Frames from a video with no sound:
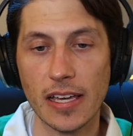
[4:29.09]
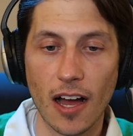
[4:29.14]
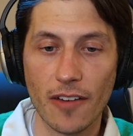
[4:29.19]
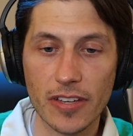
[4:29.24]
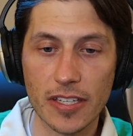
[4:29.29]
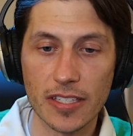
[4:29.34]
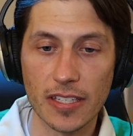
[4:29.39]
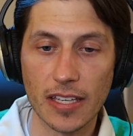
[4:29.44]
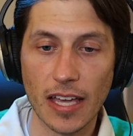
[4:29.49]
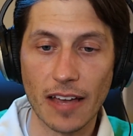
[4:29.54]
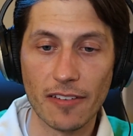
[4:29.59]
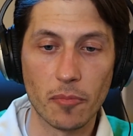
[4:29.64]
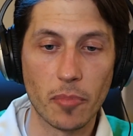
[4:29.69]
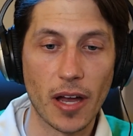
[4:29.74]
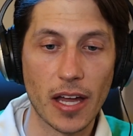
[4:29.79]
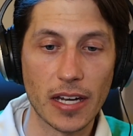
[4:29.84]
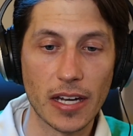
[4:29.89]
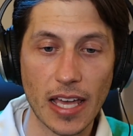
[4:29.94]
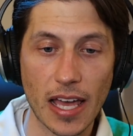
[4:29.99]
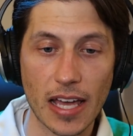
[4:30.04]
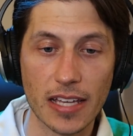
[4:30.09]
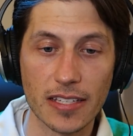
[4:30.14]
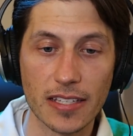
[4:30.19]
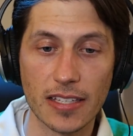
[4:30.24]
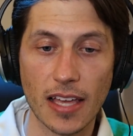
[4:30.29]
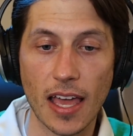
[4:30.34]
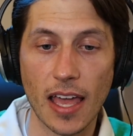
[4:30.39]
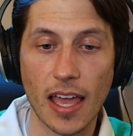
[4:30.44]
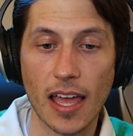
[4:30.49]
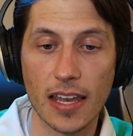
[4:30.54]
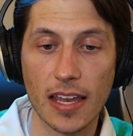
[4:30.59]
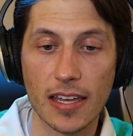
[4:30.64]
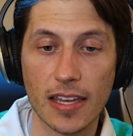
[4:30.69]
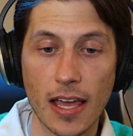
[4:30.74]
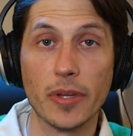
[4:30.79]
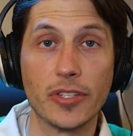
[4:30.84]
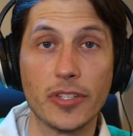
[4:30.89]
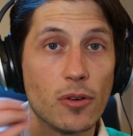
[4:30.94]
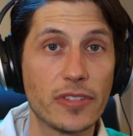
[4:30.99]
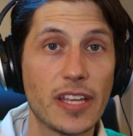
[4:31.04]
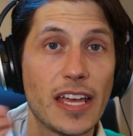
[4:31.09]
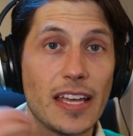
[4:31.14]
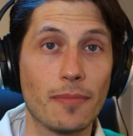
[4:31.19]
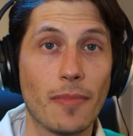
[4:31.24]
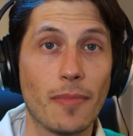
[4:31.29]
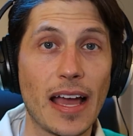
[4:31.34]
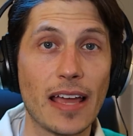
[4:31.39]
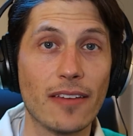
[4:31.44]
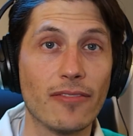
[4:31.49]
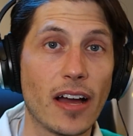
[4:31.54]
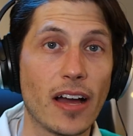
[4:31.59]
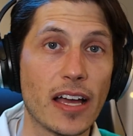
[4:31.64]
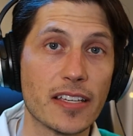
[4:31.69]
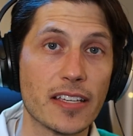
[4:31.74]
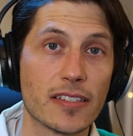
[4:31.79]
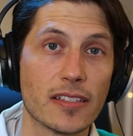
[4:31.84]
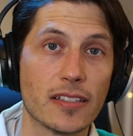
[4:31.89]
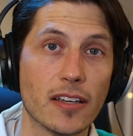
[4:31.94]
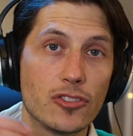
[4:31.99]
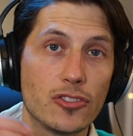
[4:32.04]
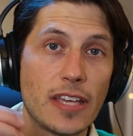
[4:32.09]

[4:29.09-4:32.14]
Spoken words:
Obviously, I have a podcast, but don't take my advice.